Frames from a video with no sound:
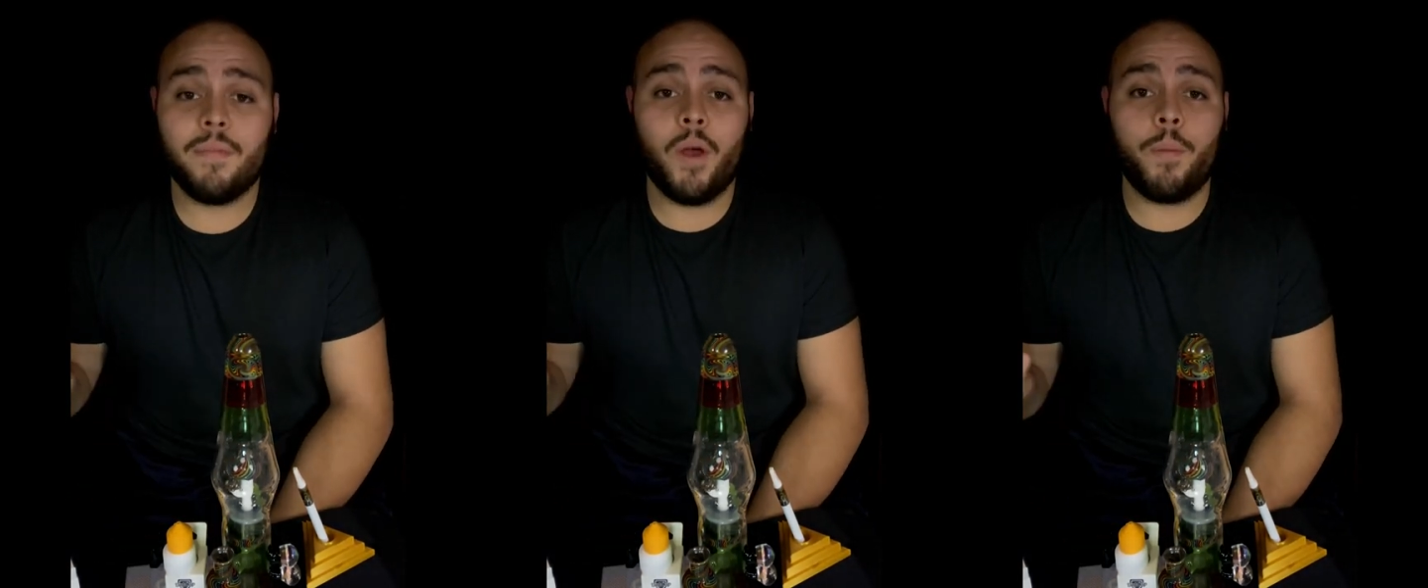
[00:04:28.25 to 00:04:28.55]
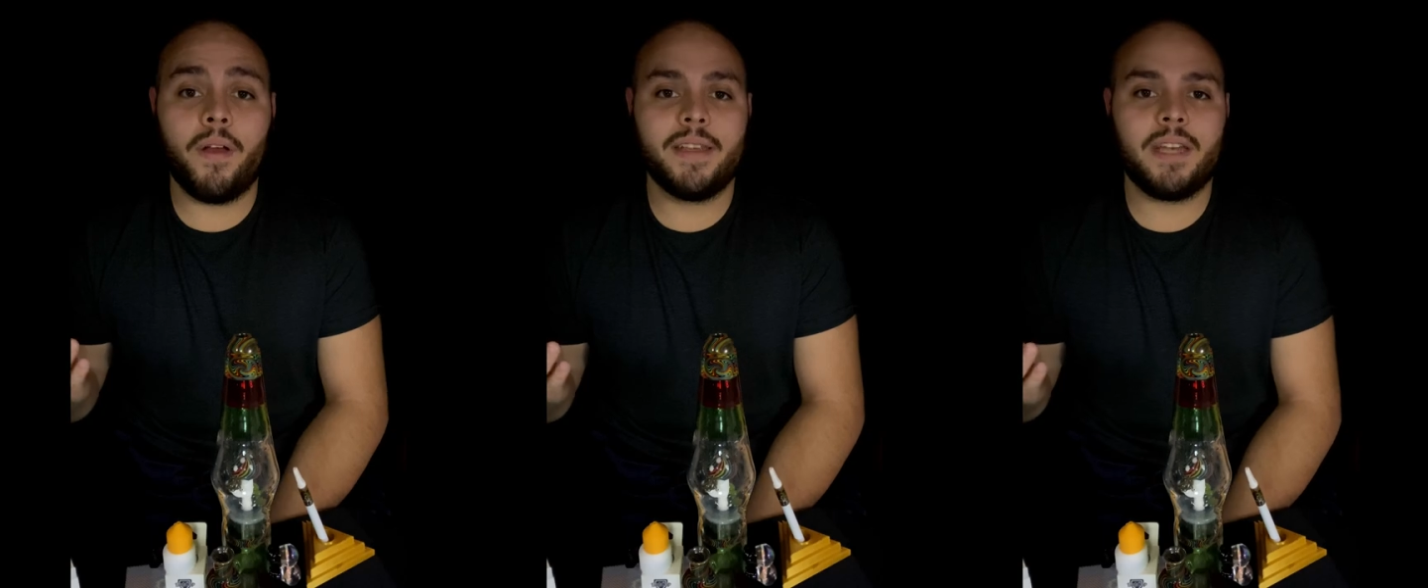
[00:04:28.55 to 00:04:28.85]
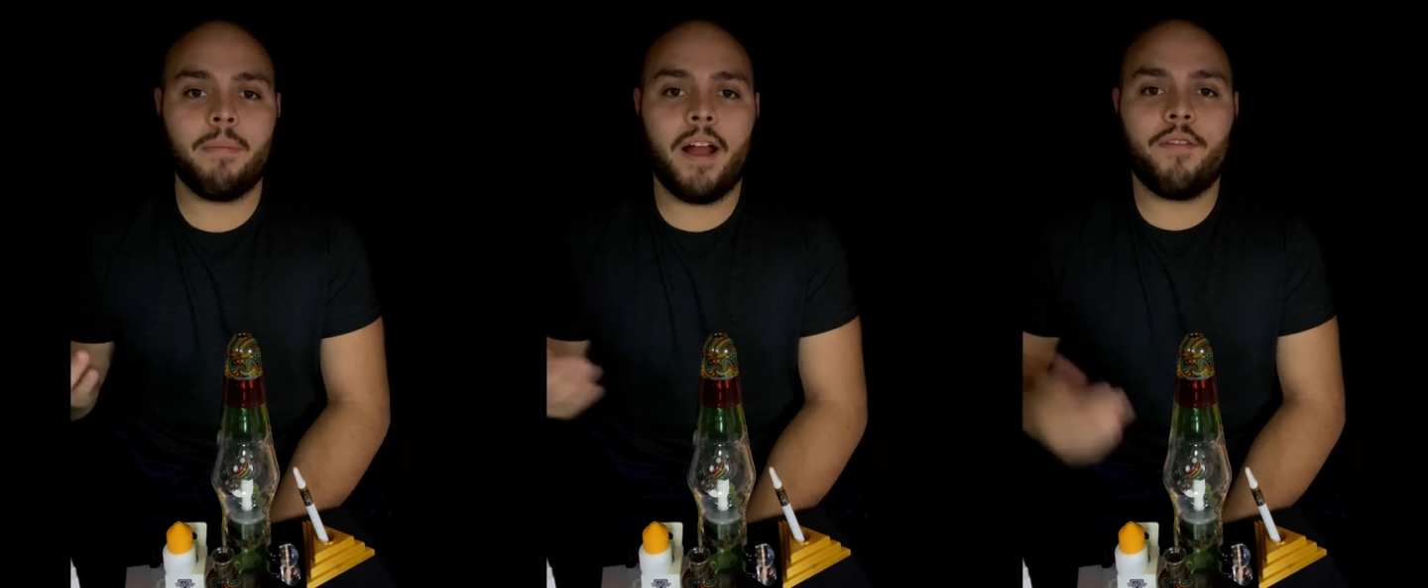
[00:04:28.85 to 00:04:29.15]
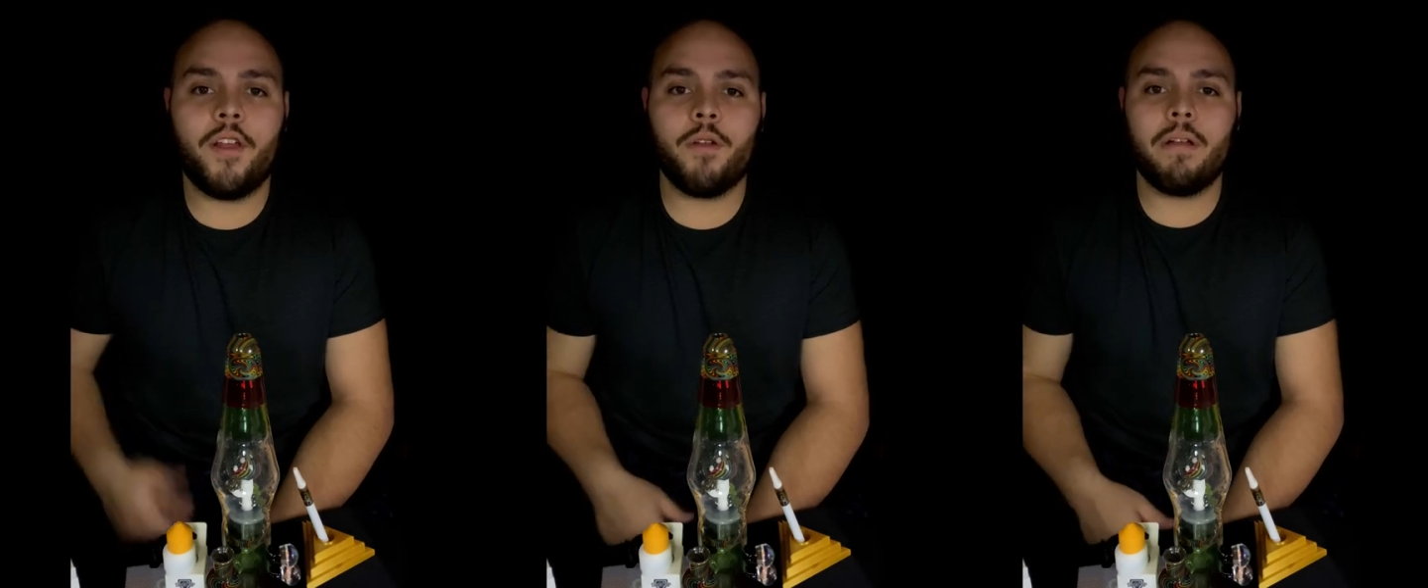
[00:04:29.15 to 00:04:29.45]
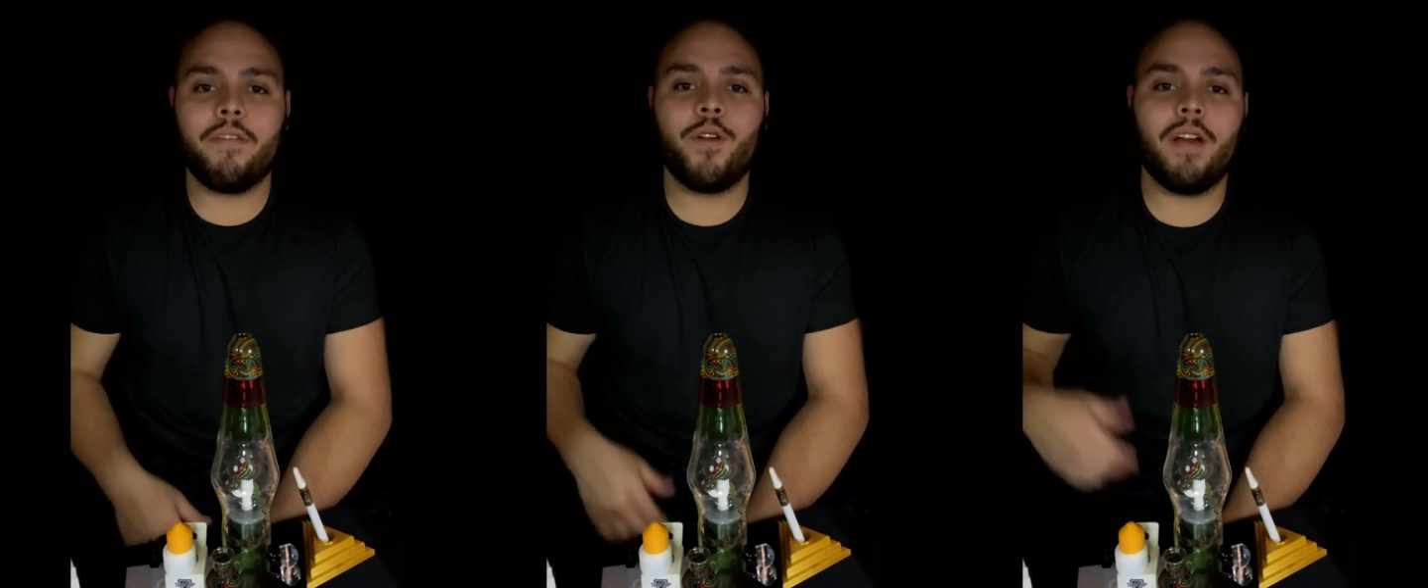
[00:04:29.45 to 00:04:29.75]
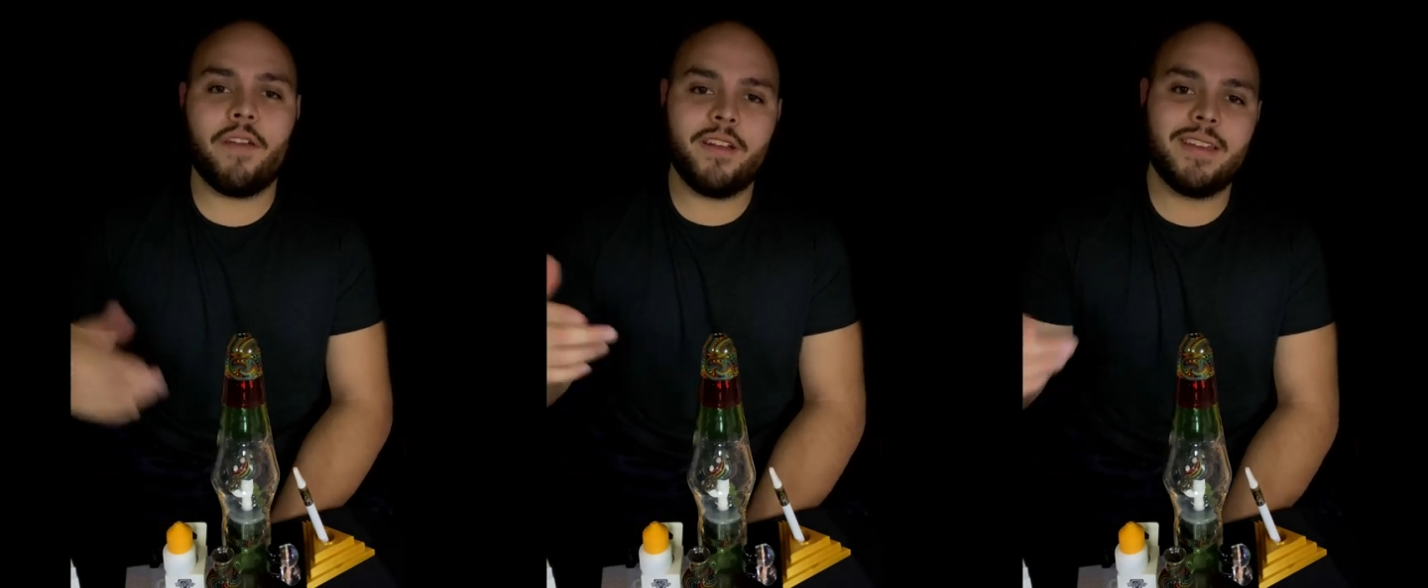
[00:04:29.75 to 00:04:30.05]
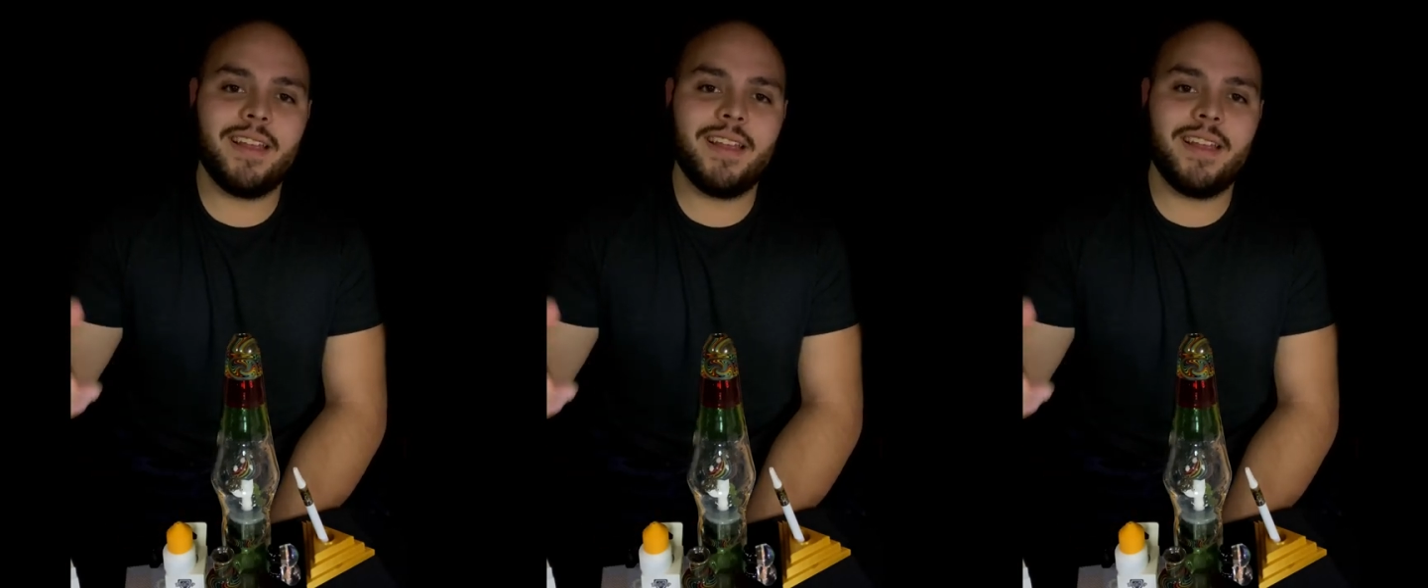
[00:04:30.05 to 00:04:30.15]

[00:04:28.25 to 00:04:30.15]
Hope you guys come back for another review. Have a good